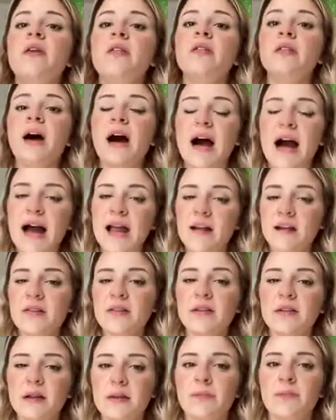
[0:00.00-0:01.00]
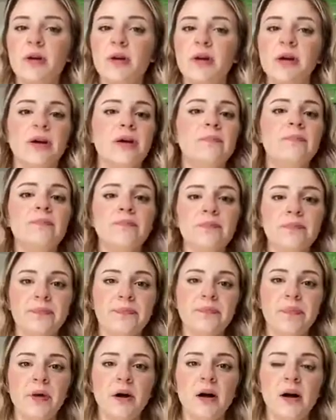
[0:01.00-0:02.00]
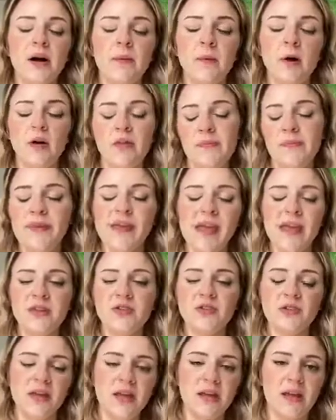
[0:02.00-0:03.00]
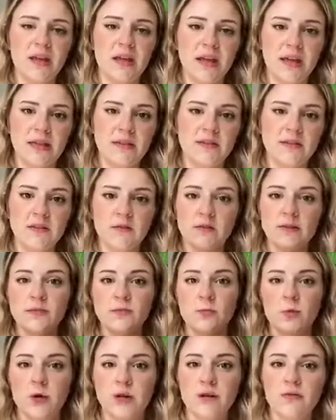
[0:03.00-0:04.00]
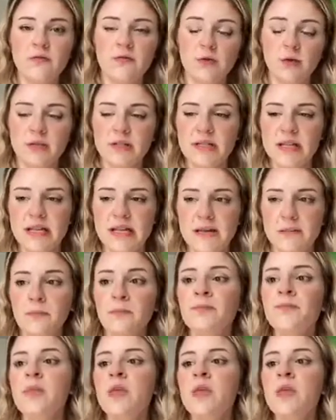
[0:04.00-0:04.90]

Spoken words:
the higher the number on the pH scale it is, so it's 1 to 14,